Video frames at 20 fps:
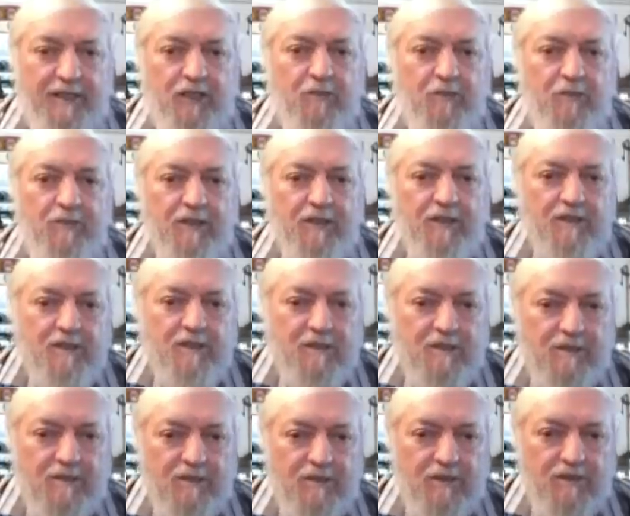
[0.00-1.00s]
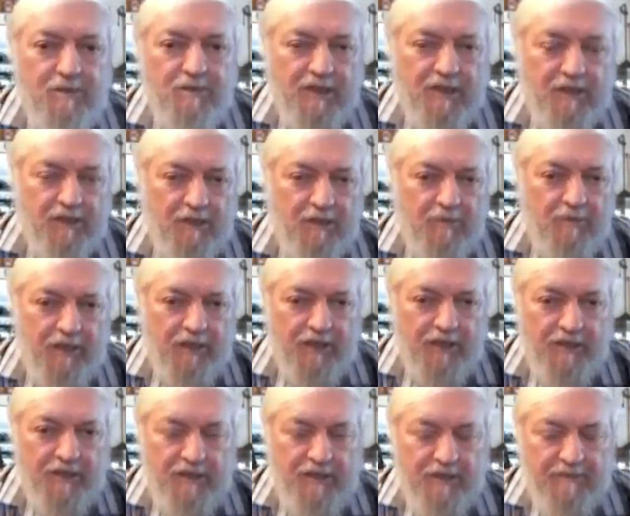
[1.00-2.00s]
numerous top secret
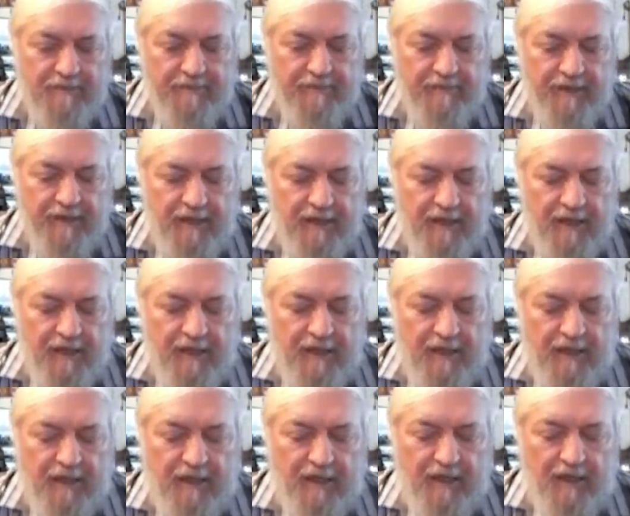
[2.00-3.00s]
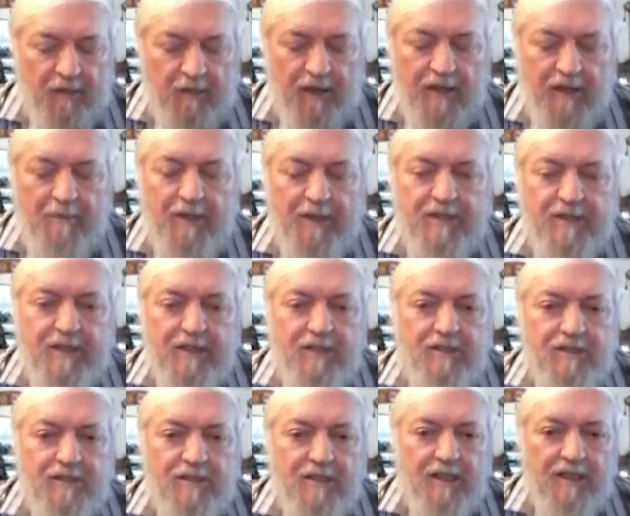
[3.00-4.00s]
operations. One of the most
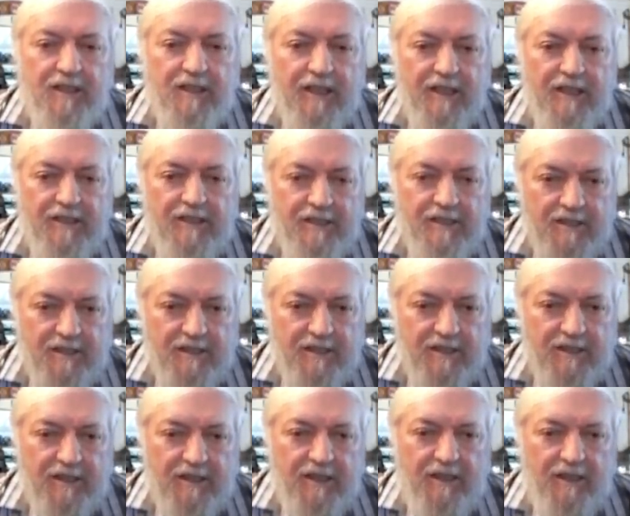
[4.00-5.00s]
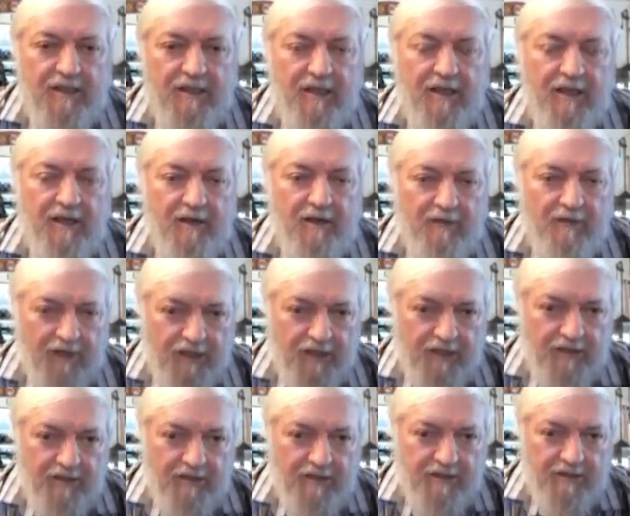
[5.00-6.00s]
interesting things is the
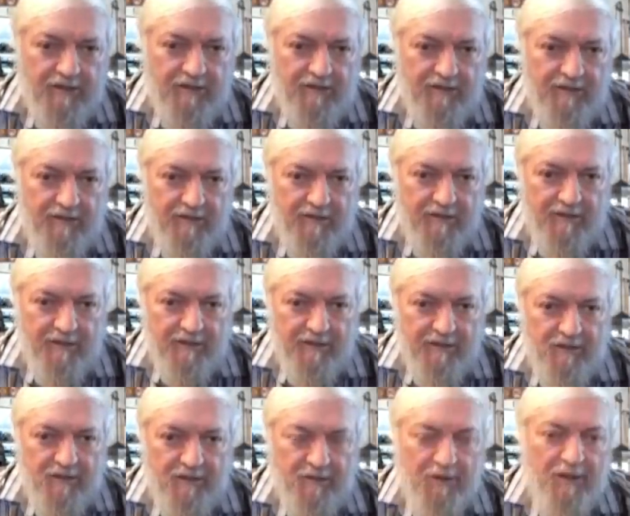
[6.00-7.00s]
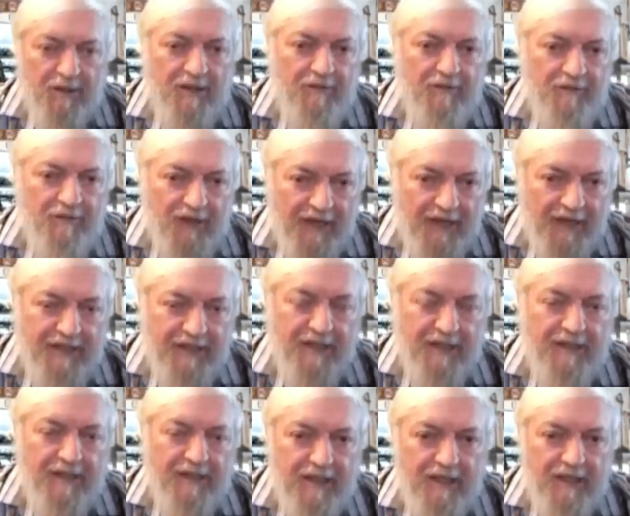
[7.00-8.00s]
Russians who were
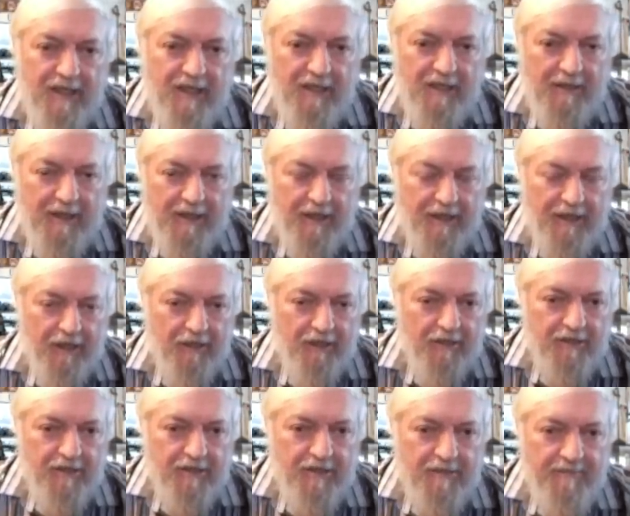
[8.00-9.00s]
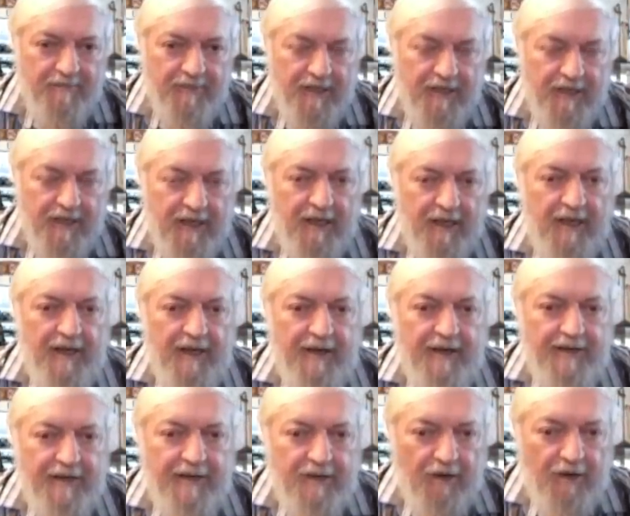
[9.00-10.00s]
advising the Angolans
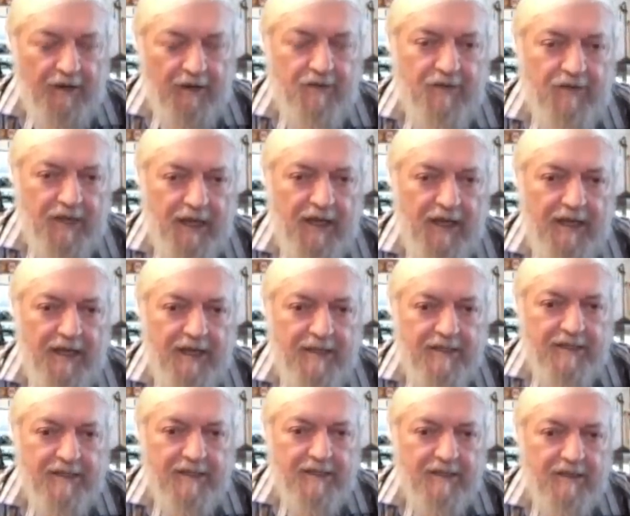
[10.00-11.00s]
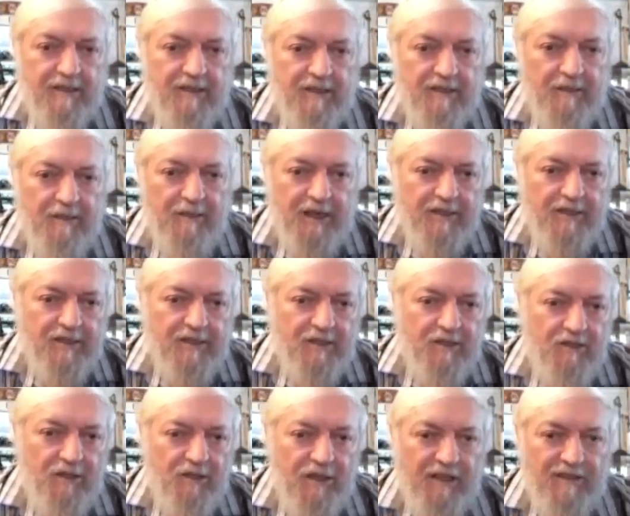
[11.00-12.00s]
did not realize until about
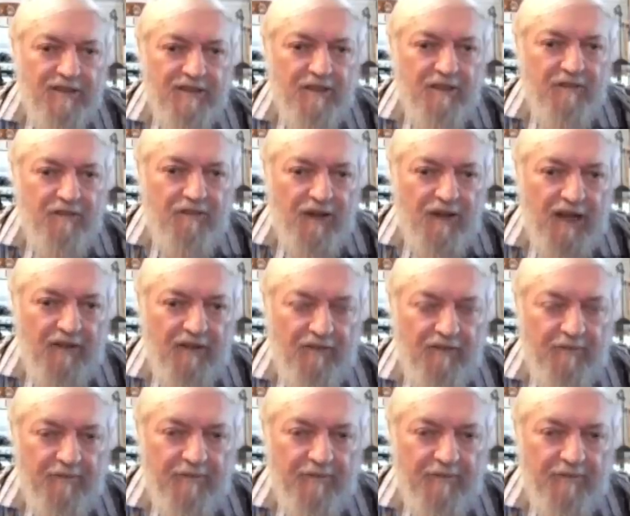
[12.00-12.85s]
2005